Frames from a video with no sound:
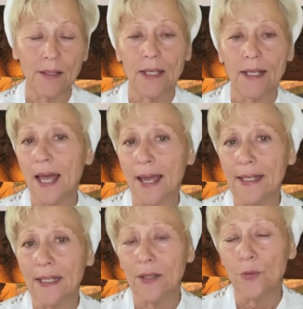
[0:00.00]

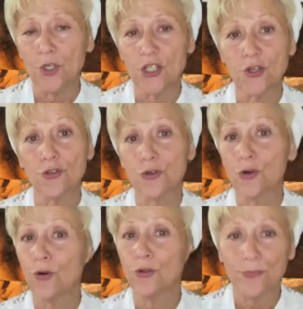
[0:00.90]
line, which is also
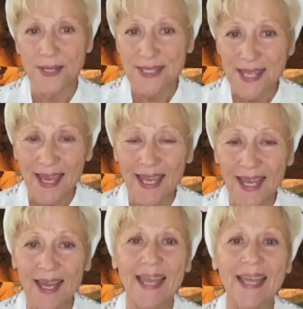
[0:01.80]
called the
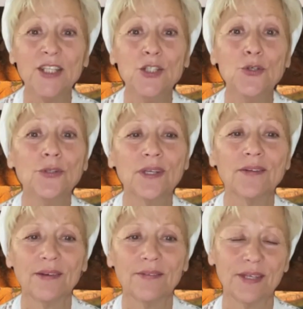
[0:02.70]
Messiah, and Yud Keh
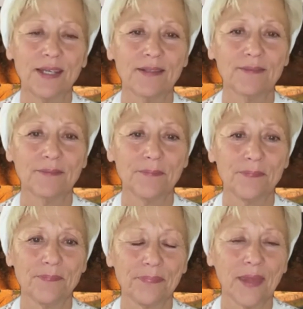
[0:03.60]
Vav Keh.
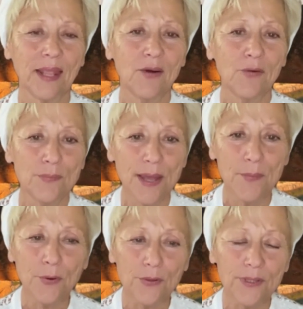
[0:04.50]

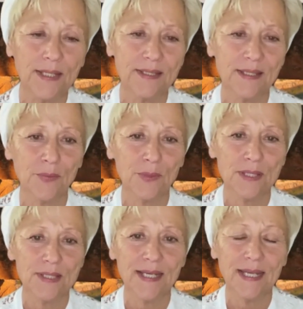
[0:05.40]
Remember that we
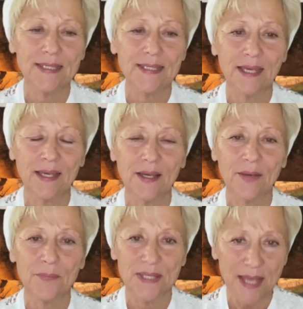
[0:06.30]
said that
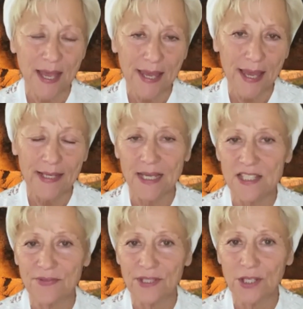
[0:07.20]
Messiah in
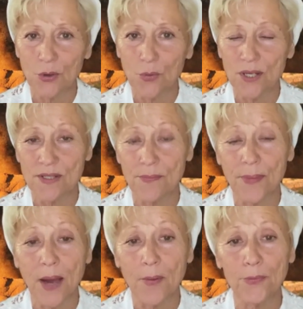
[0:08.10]
last video was
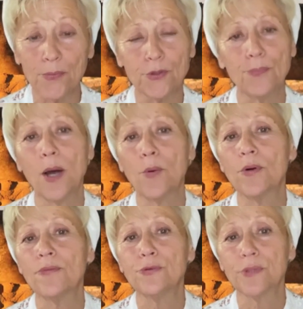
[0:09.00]
empowered with the power
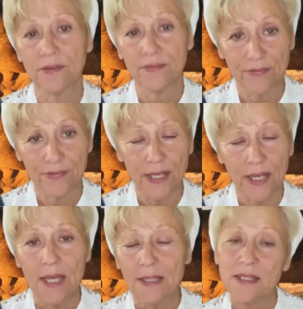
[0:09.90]
of Yud Keh Vav Keh.
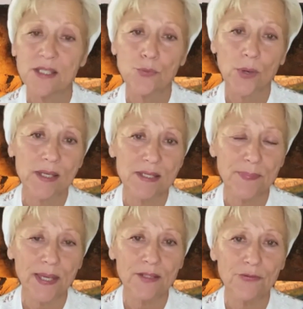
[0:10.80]
This is why he
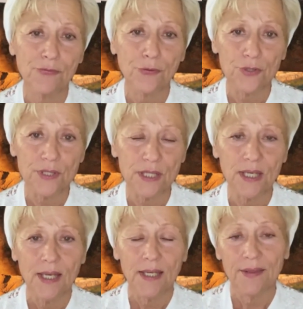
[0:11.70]
spent 40
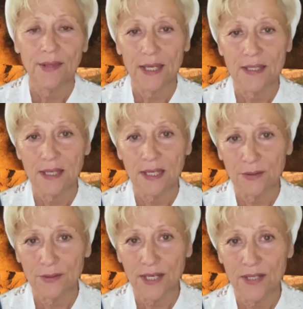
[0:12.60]
days in
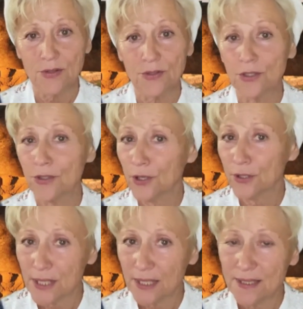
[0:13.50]
the desert,
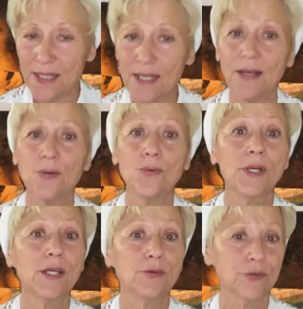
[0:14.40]
not eating,
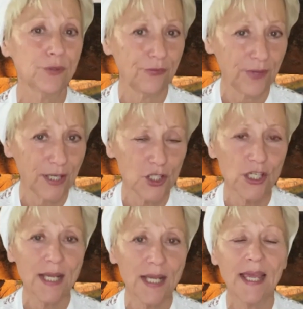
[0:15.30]
ruling over the flesh,
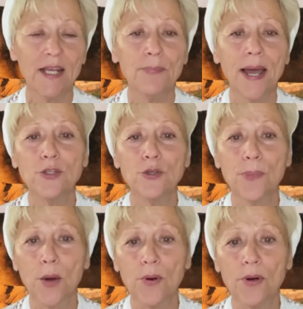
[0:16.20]
and by the
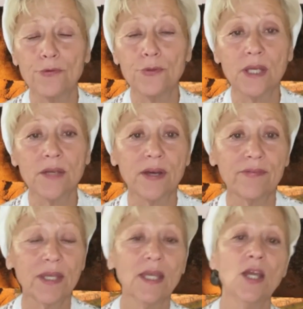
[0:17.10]
power of Yud Keh Vav
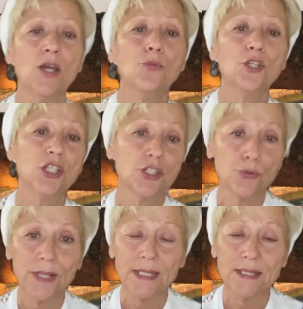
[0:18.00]
Keh, which is
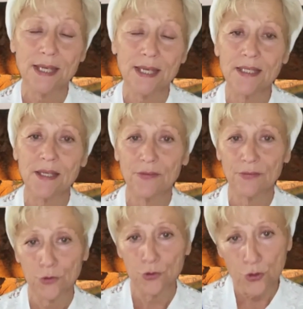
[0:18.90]
26,
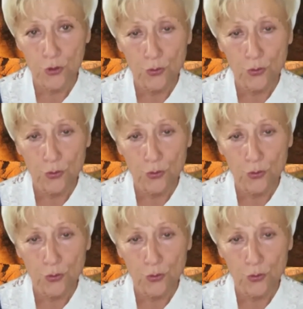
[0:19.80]
the two